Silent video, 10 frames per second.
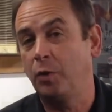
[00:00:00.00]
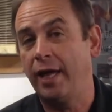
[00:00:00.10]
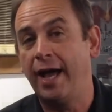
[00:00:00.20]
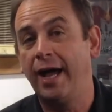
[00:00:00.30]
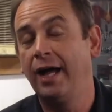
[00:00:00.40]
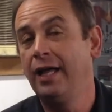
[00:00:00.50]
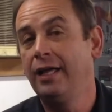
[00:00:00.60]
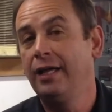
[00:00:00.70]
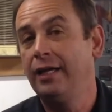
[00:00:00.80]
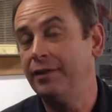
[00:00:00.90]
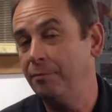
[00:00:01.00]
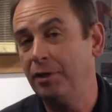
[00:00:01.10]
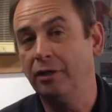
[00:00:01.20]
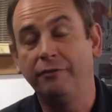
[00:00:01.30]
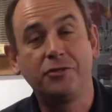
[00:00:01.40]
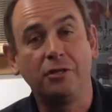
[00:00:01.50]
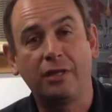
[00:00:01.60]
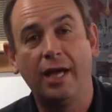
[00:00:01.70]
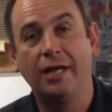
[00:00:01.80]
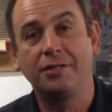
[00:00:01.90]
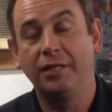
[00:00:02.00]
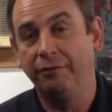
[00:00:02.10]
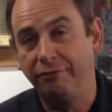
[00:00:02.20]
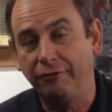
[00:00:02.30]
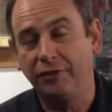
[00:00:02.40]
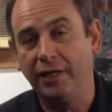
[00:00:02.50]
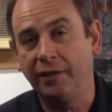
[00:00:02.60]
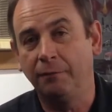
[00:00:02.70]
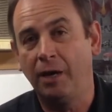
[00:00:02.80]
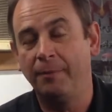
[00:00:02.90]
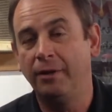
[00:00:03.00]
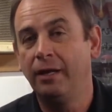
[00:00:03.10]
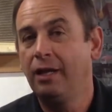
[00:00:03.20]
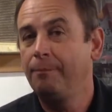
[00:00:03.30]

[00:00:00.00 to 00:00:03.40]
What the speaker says: We are in the middle of 2015 at the moment.